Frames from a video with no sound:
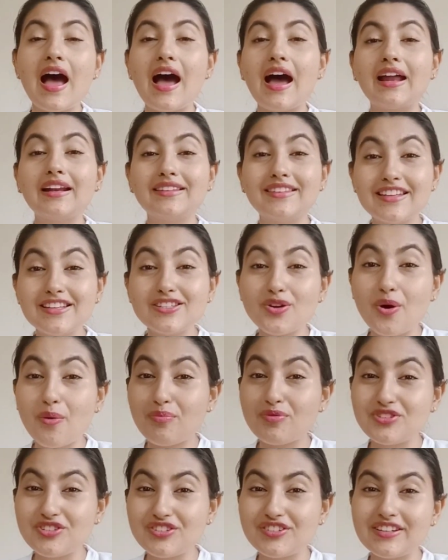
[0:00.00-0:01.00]
and this
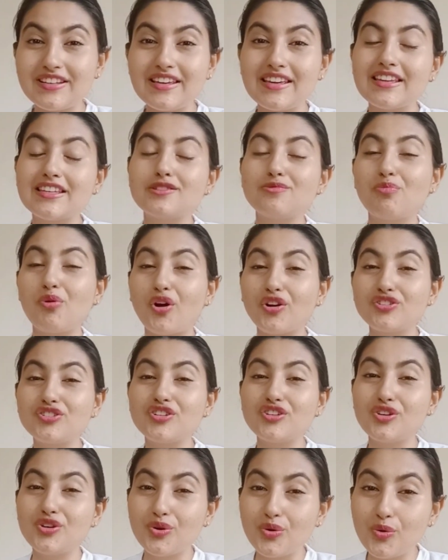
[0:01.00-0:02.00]
opportunity is brought
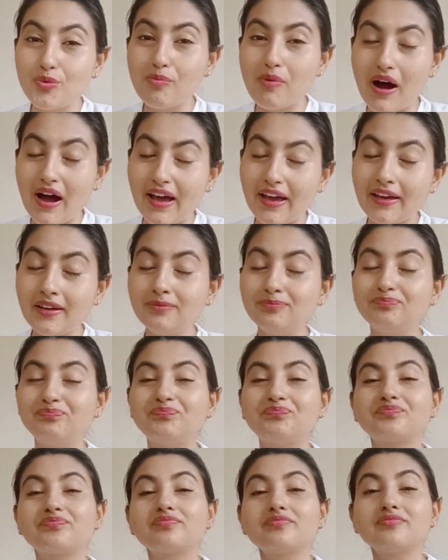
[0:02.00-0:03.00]
to you by
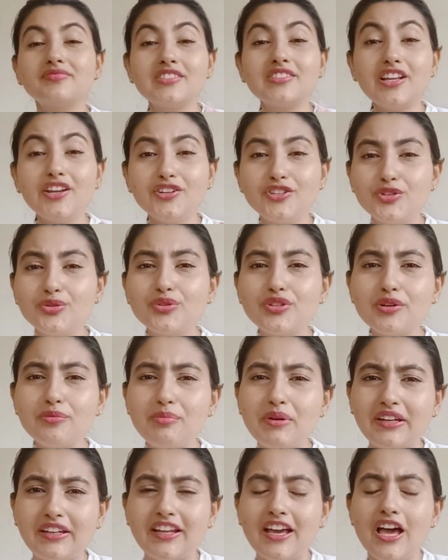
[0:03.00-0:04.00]

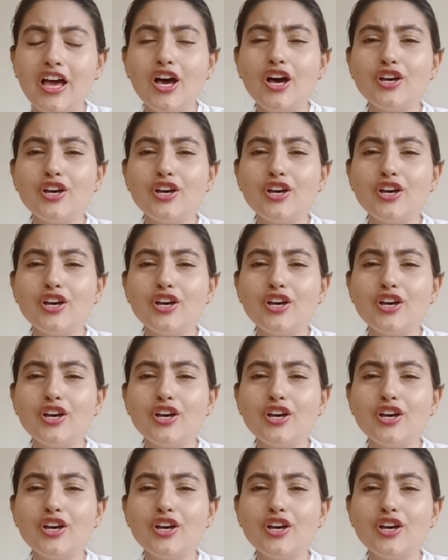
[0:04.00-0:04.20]
Tutorbin.